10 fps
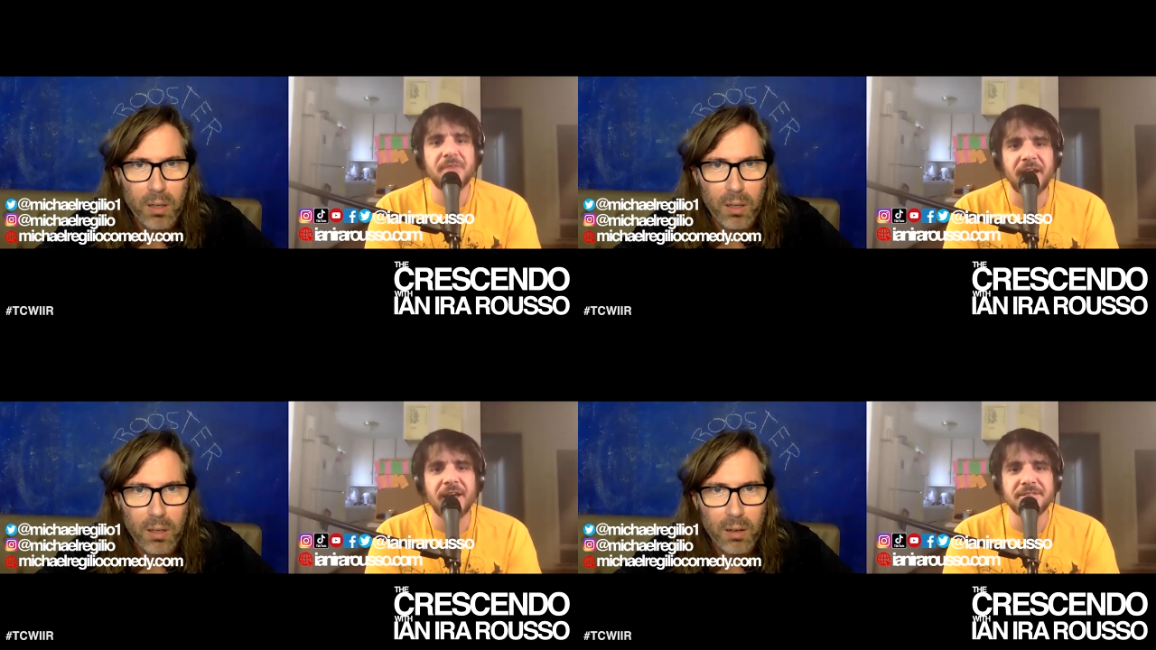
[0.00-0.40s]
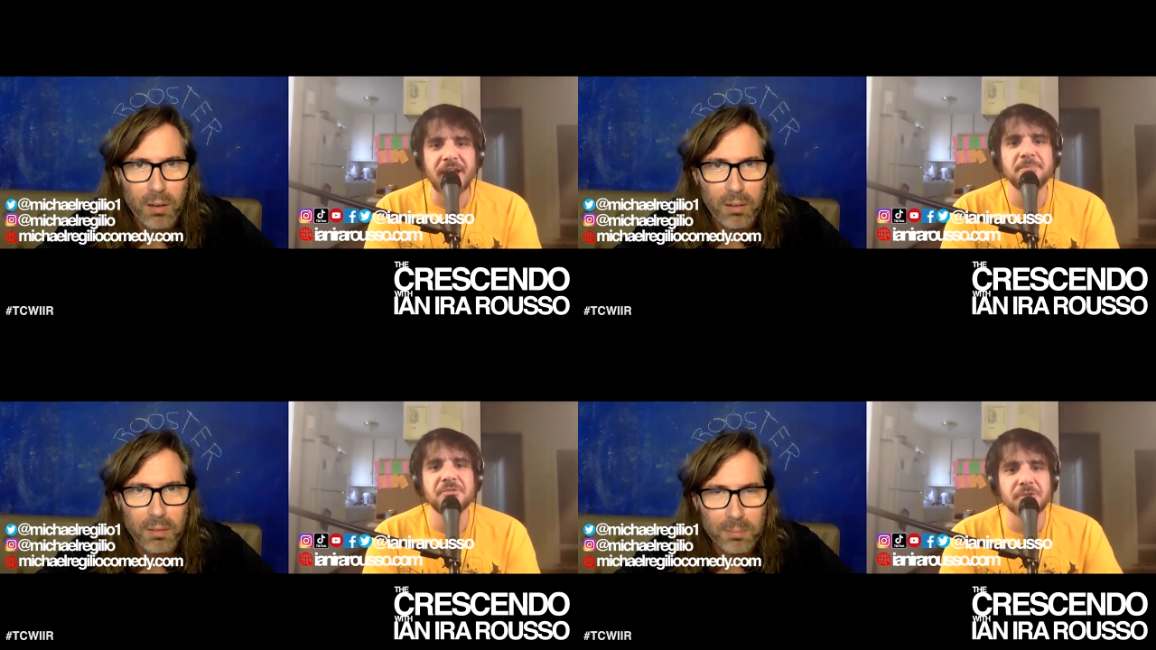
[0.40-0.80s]
Speaker 1: yeah,
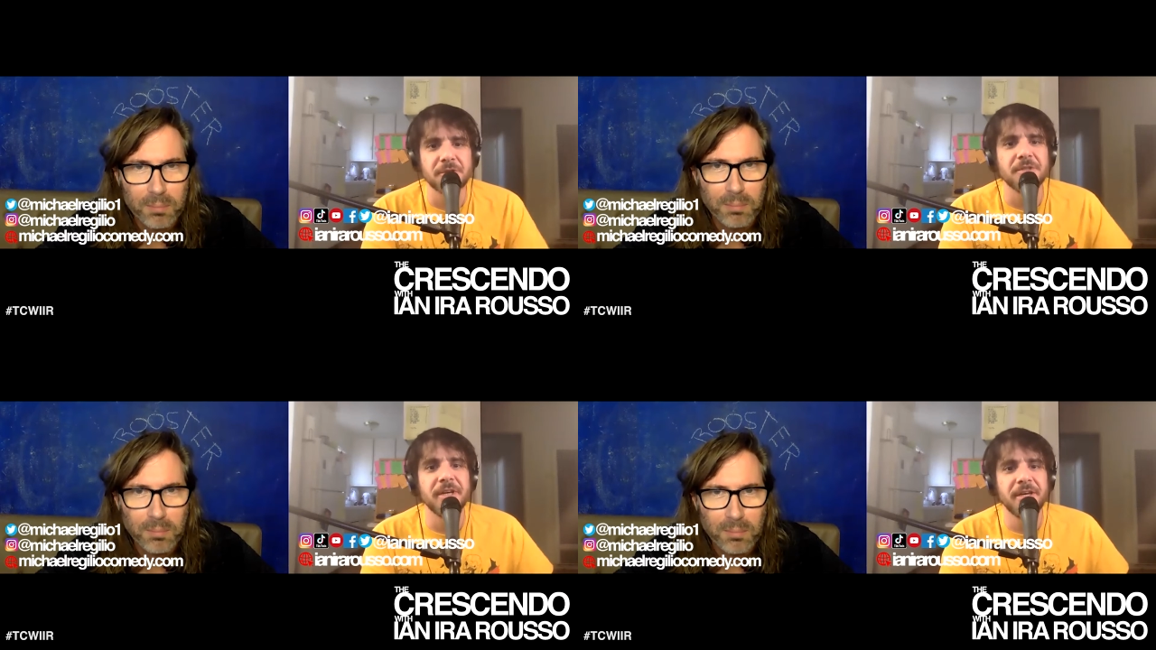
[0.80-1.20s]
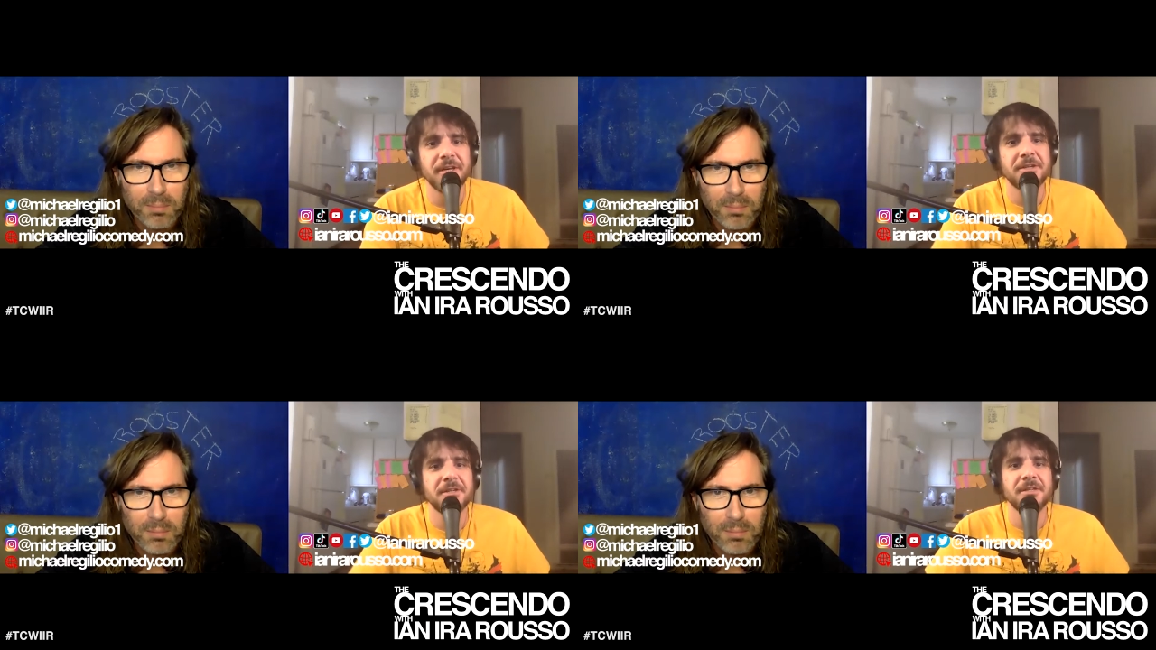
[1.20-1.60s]
absolutely.
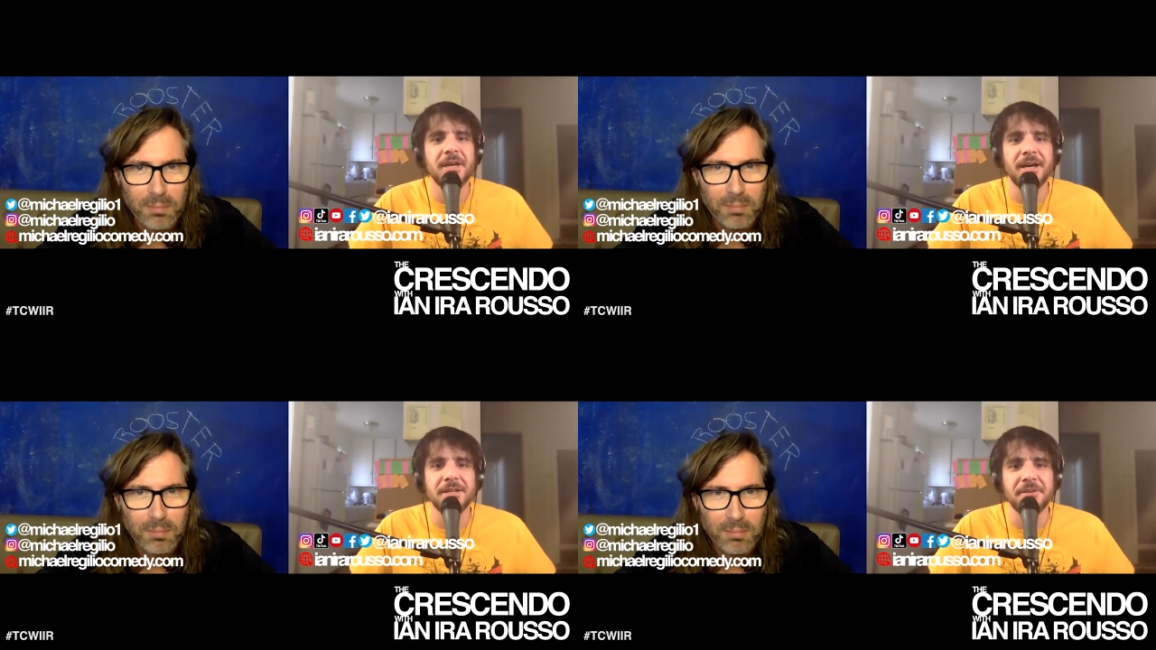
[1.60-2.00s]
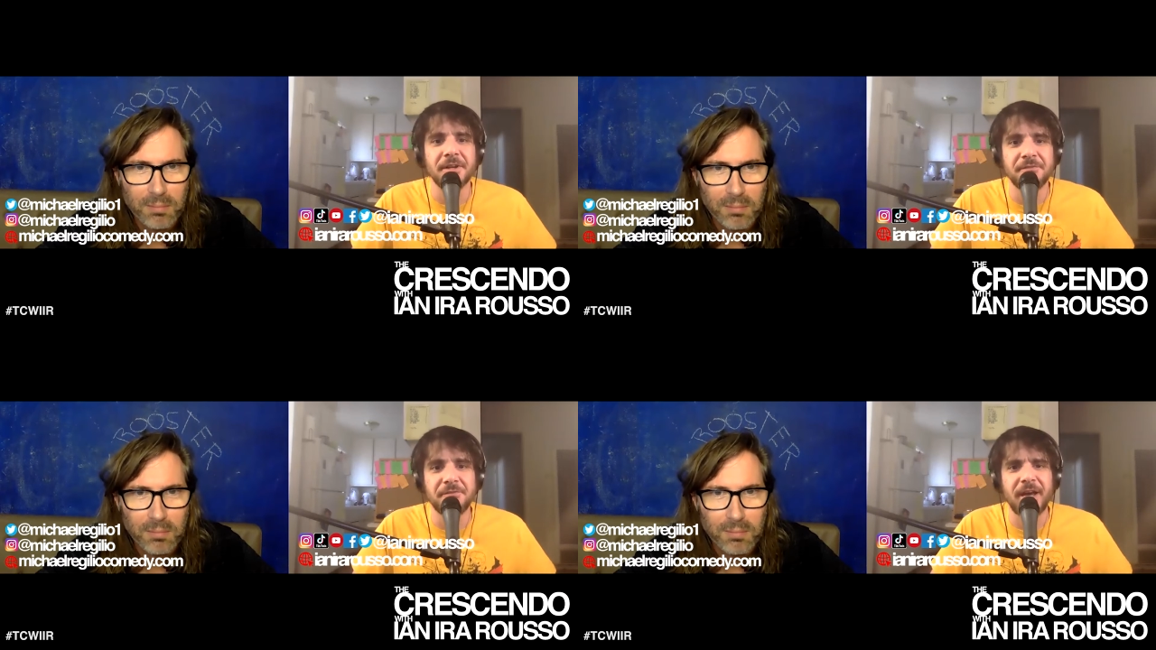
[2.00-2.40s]
Yeah, in,
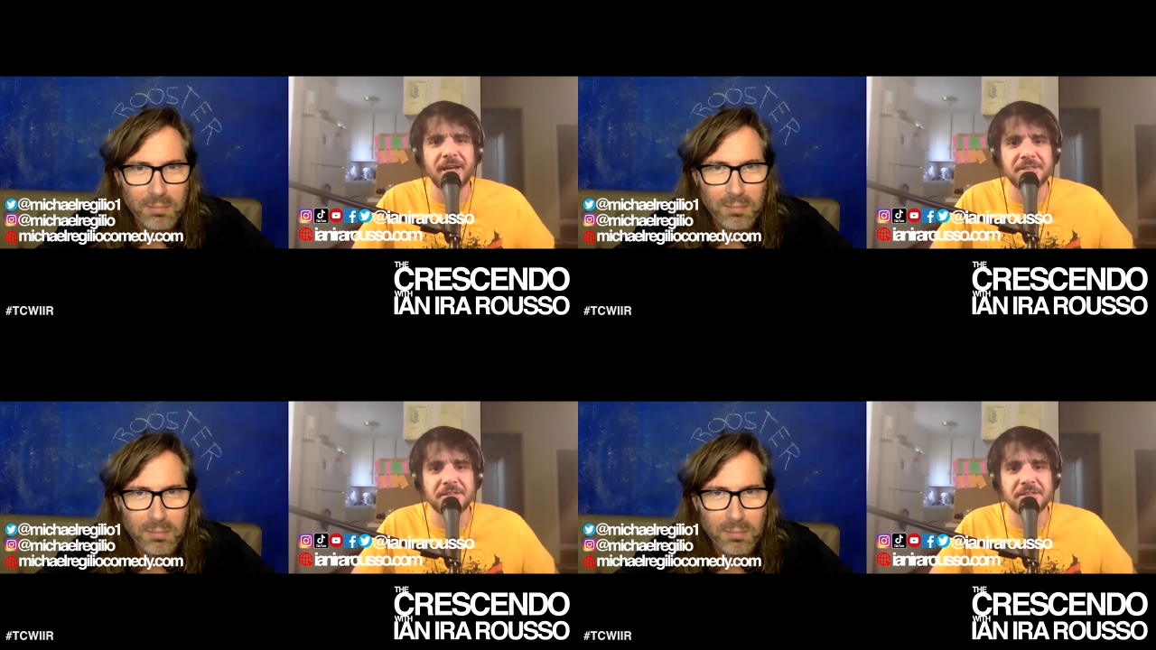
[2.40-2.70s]
in fact,